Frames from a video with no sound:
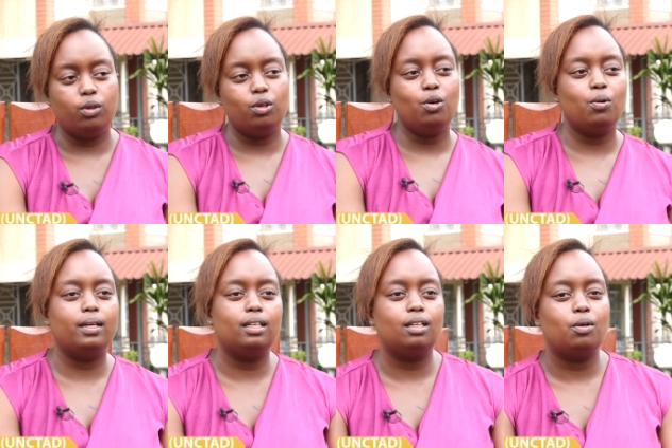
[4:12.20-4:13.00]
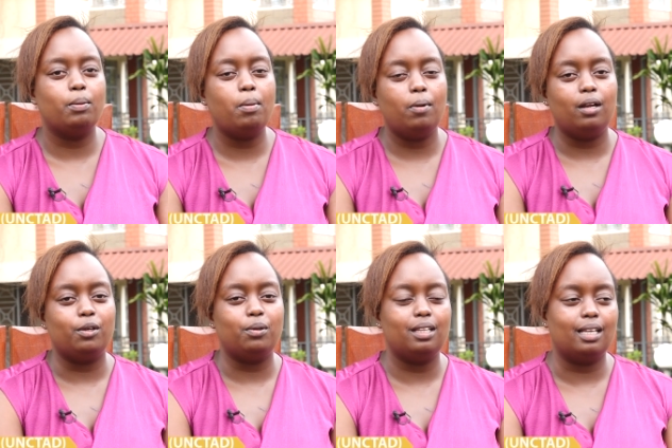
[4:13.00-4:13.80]
You know, when, when people are
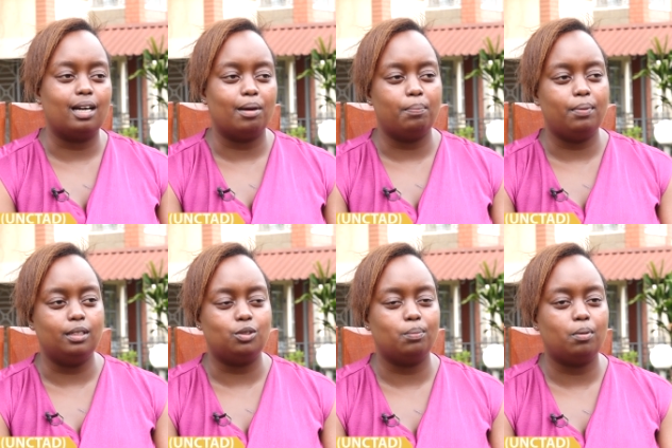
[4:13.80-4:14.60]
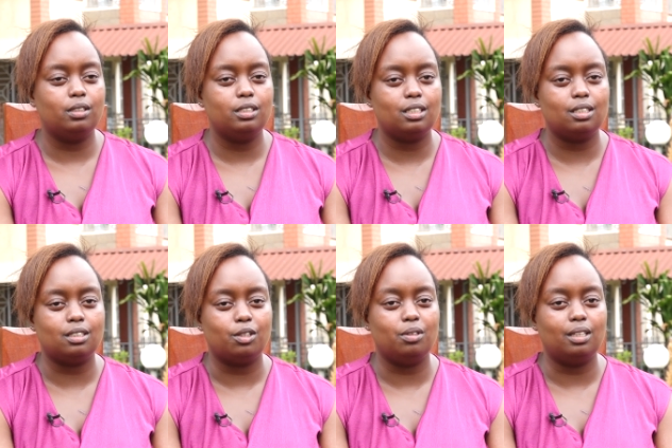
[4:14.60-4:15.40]
doing their campaigns, when politicians
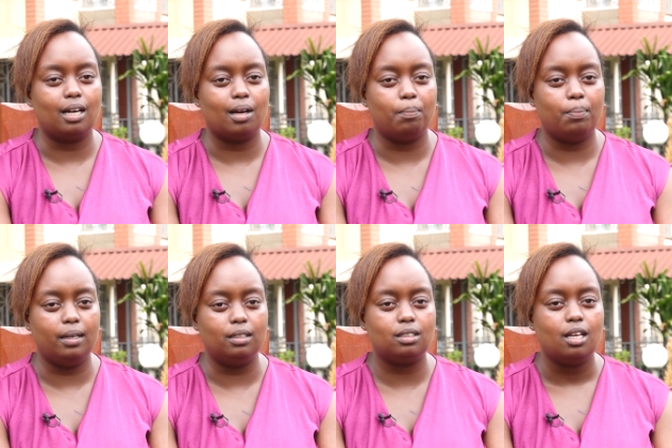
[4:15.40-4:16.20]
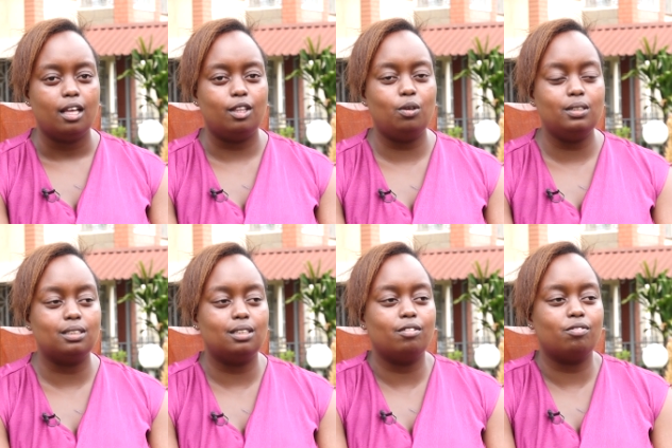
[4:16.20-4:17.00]
are doing their campaigns, mm -hmm. they always
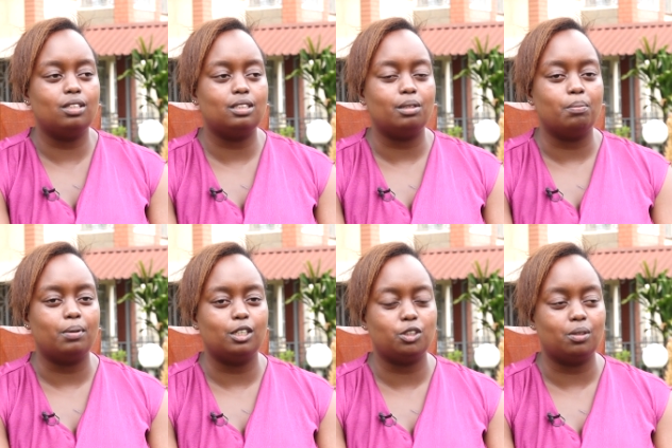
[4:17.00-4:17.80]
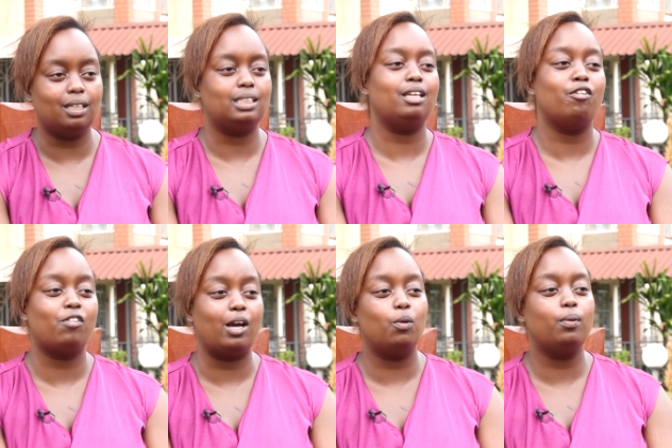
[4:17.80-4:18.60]
give this impression that if
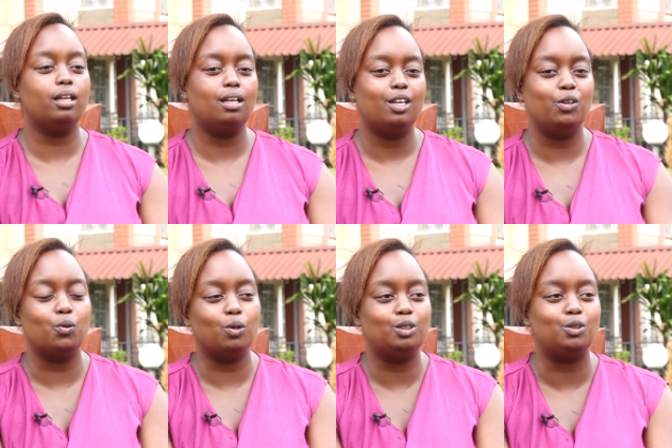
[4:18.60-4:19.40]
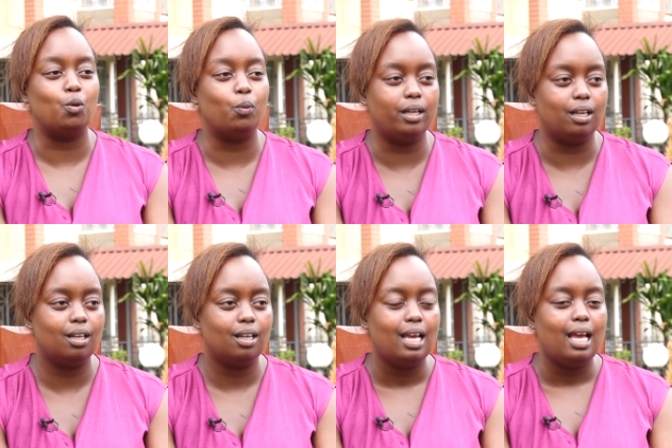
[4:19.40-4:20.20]
I win, mm -hmm. you mm-hmm. also win.
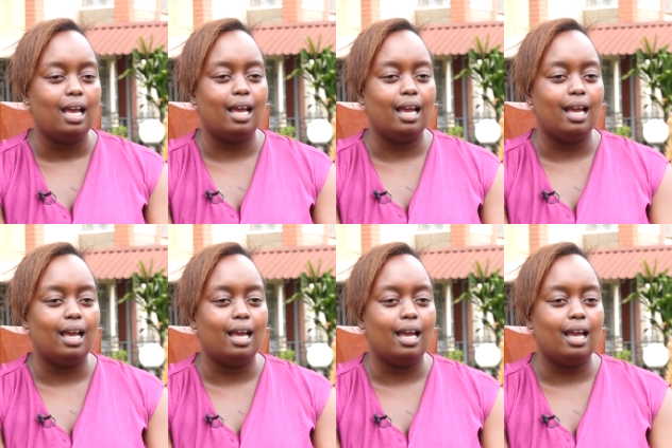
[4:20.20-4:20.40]
Mm -hmm.